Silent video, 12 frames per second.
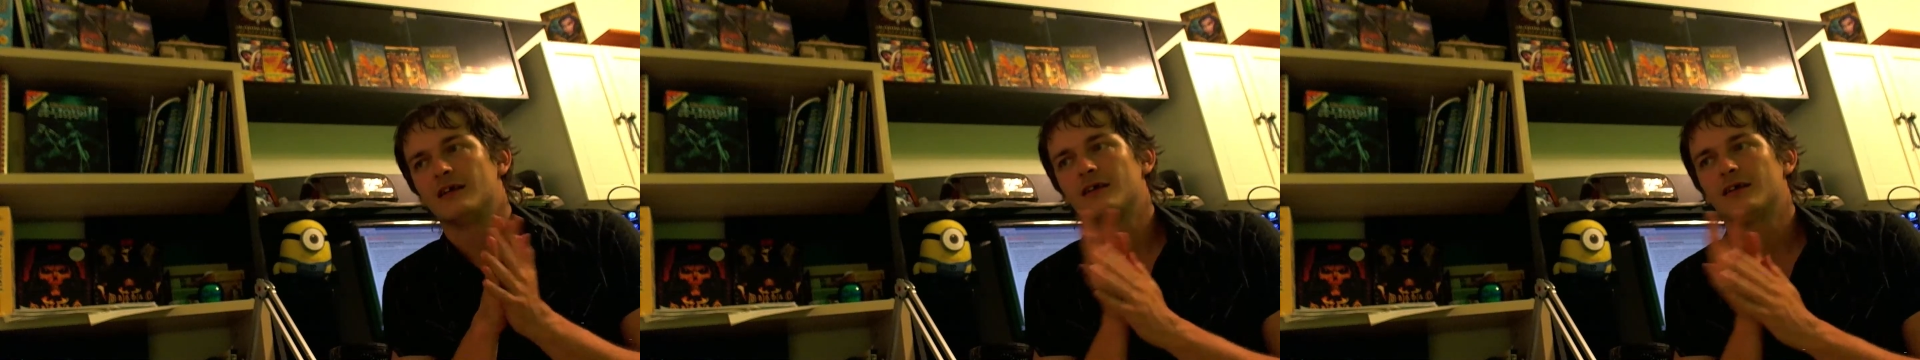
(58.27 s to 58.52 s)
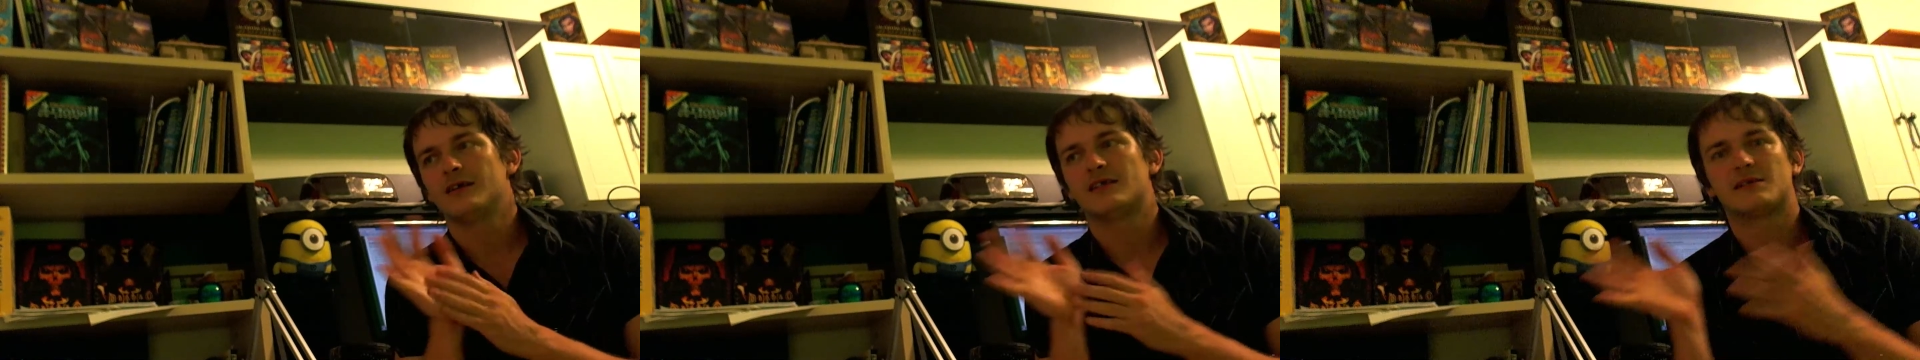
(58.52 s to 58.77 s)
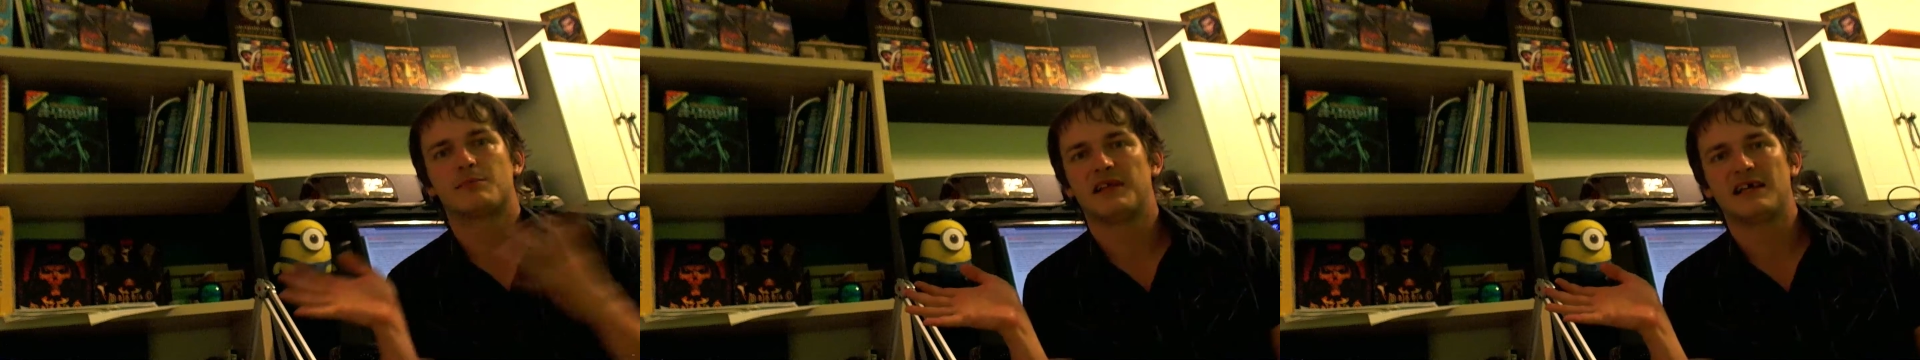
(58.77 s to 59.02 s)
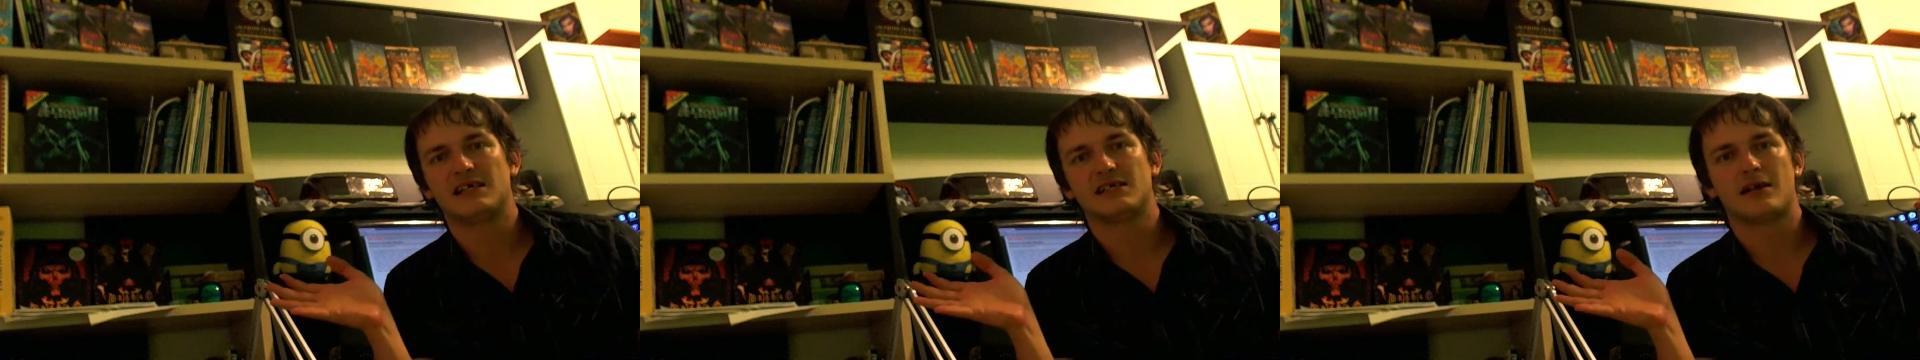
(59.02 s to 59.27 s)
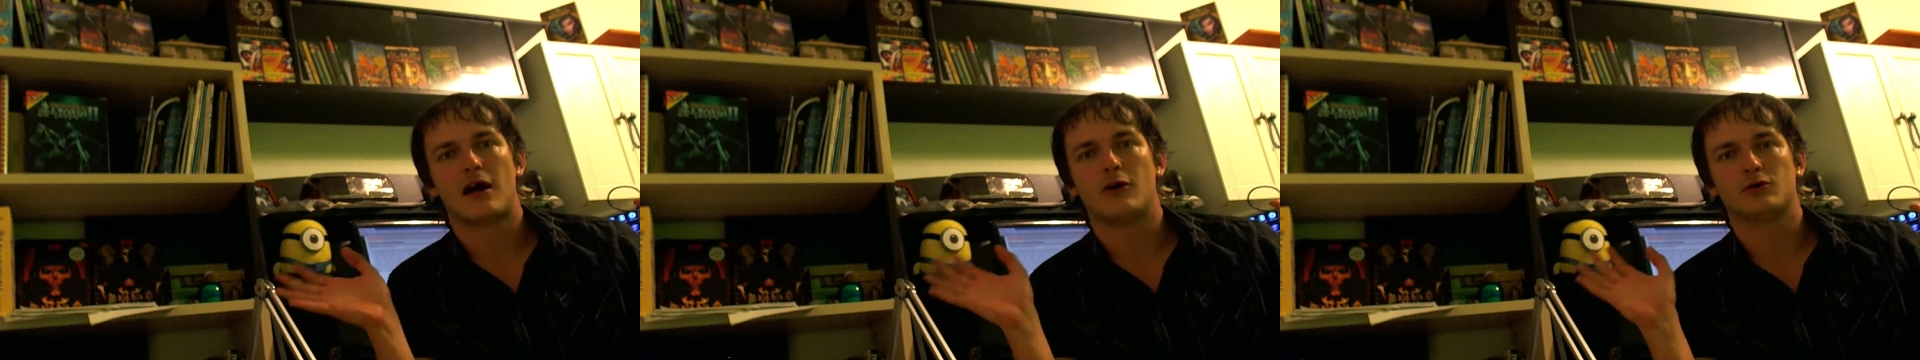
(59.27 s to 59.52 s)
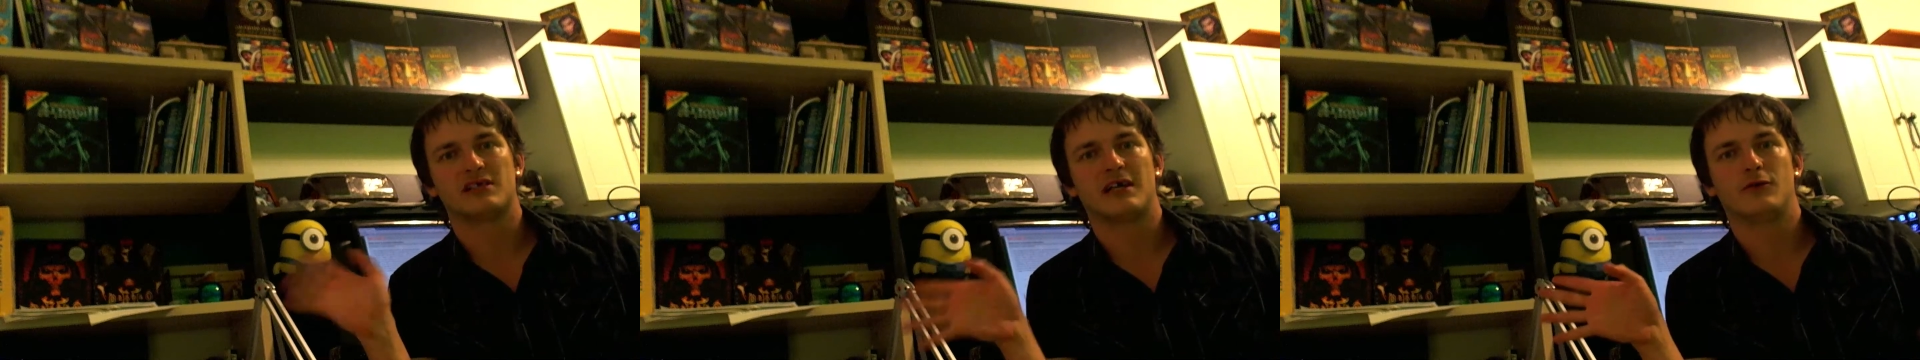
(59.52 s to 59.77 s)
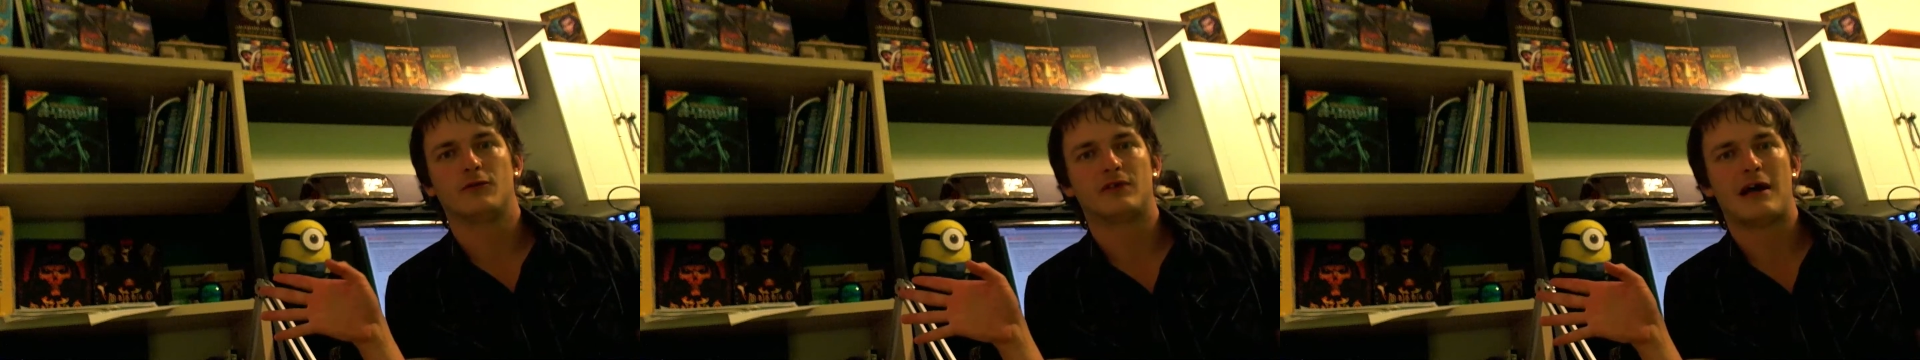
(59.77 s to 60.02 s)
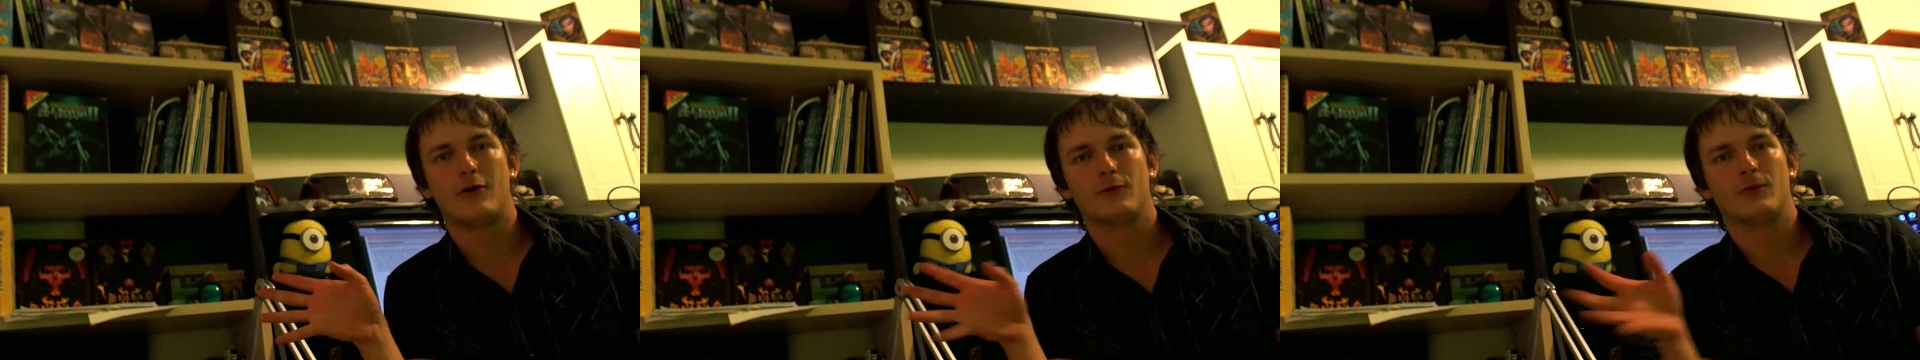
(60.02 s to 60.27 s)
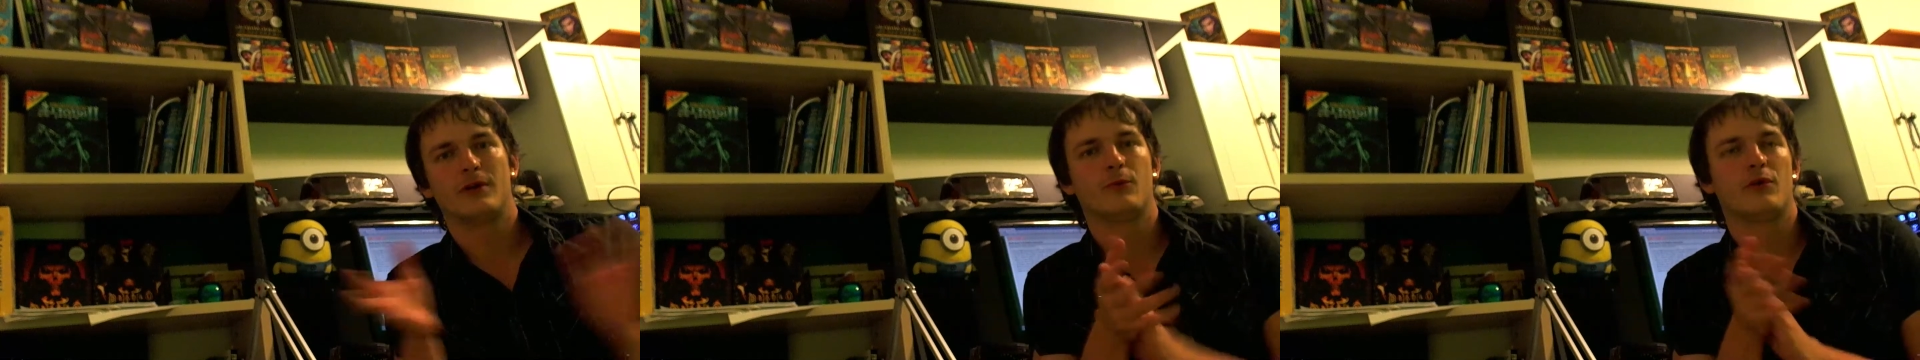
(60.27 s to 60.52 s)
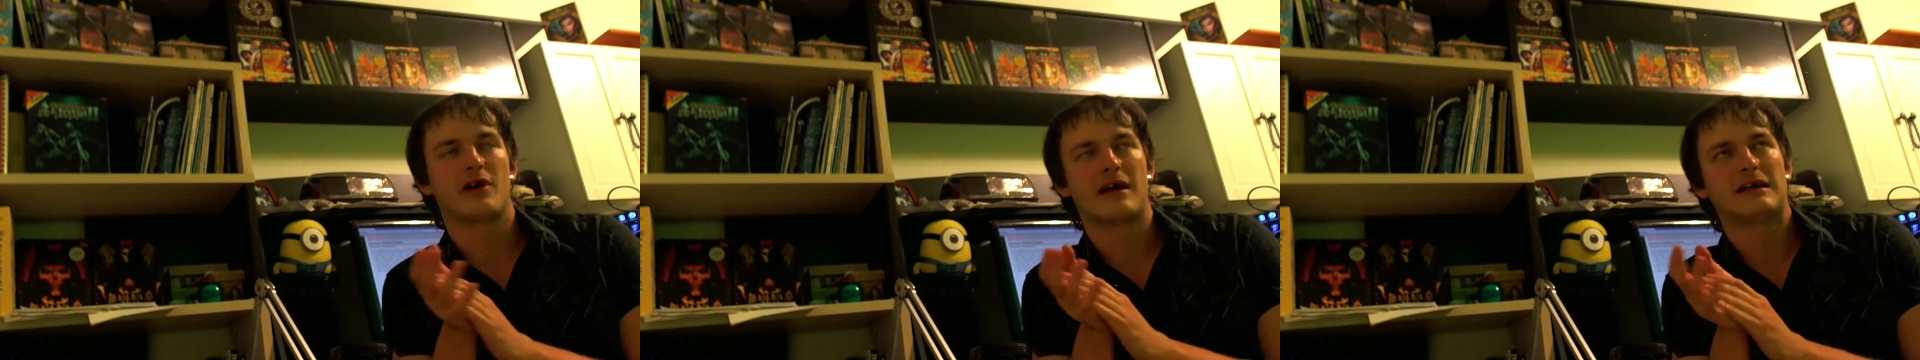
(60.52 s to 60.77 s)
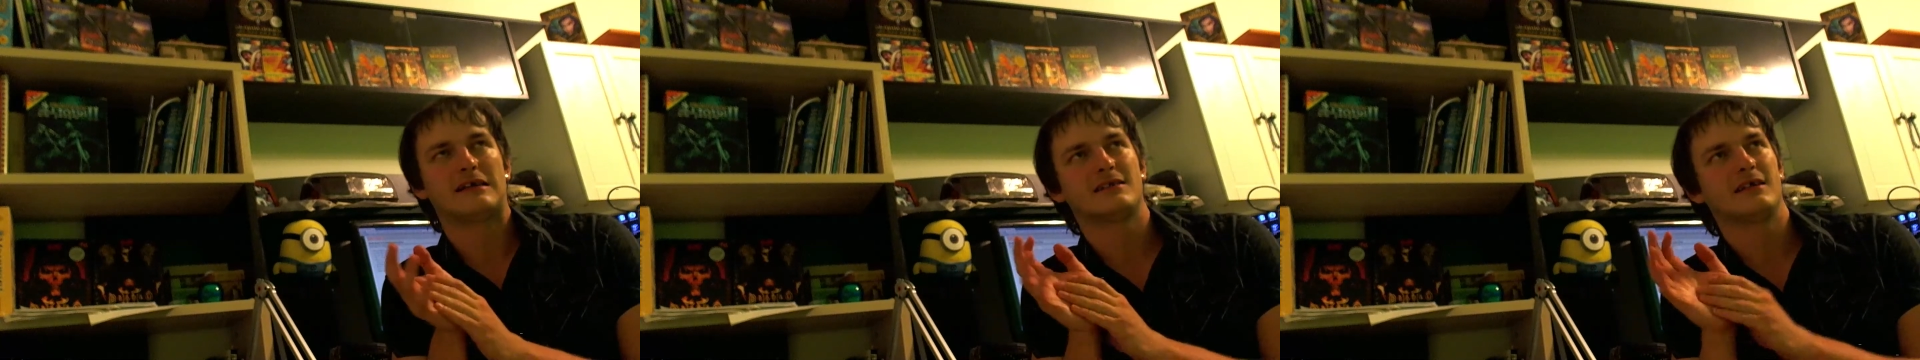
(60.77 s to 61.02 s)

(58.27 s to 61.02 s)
It's place outside of town when we rest,